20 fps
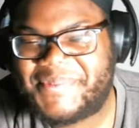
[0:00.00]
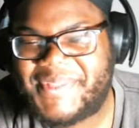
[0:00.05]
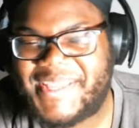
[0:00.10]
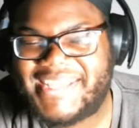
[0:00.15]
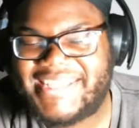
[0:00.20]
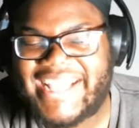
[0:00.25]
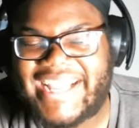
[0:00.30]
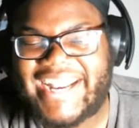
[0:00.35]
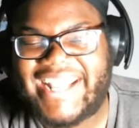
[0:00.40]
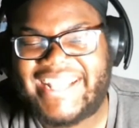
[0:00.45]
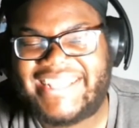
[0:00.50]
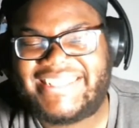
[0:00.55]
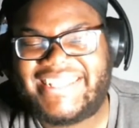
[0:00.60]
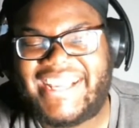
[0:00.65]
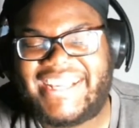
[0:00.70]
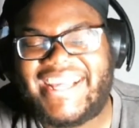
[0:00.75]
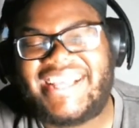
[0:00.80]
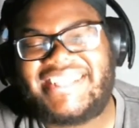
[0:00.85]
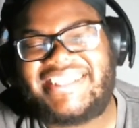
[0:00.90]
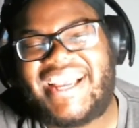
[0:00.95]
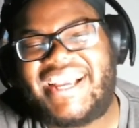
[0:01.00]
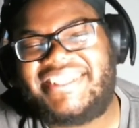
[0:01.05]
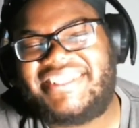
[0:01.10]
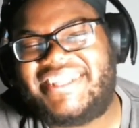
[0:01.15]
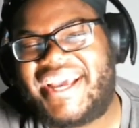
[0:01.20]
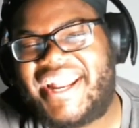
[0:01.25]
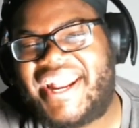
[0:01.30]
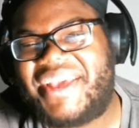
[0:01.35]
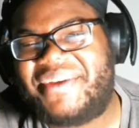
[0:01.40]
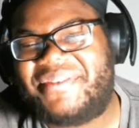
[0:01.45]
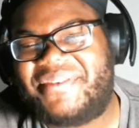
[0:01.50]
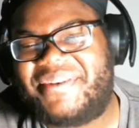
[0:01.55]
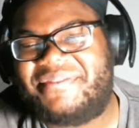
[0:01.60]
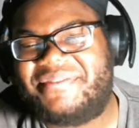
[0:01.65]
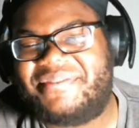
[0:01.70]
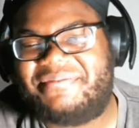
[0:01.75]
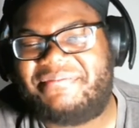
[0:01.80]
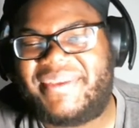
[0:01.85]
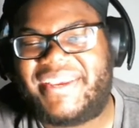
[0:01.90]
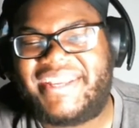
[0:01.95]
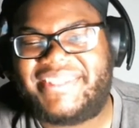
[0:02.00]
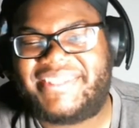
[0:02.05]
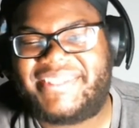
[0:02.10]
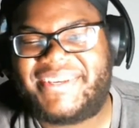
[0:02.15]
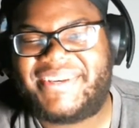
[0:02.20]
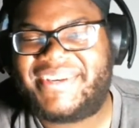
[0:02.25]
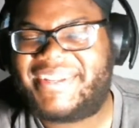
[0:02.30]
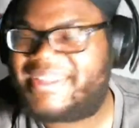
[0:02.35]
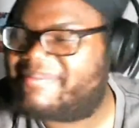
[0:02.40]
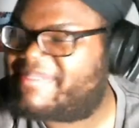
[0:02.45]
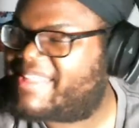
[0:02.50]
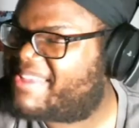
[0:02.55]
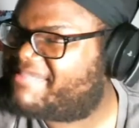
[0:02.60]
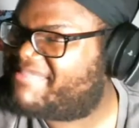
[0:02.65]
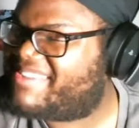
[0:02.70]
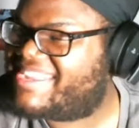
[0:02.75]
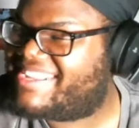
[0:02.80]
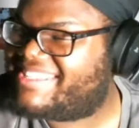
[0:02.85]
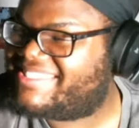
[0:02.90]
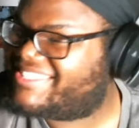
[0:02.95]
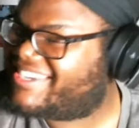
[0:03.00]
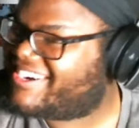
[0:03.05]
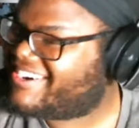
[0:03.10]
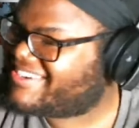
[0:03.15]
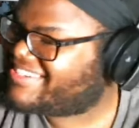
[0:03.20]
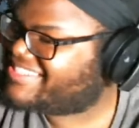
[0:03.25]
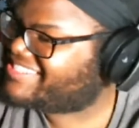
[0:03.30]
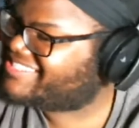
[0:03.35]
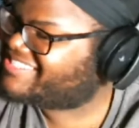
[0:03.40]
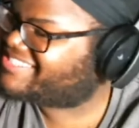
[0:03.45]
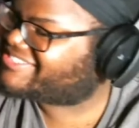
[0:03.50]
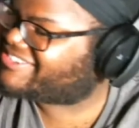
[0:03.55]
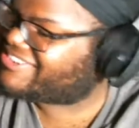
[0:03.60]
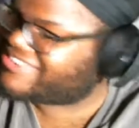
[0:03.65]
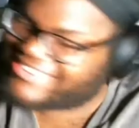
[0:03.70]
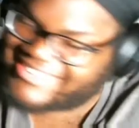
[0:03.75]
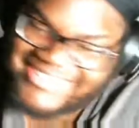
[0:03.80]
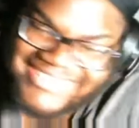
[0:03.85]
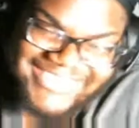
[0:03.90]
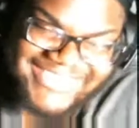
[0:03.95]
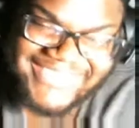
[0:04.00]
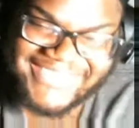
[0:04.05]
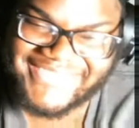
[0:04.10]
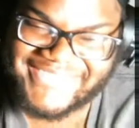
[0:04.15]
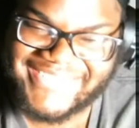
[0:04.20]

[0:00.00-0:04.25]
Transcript: It's like that's that, that's actually how they would be too. They'd be like, man, turn this off.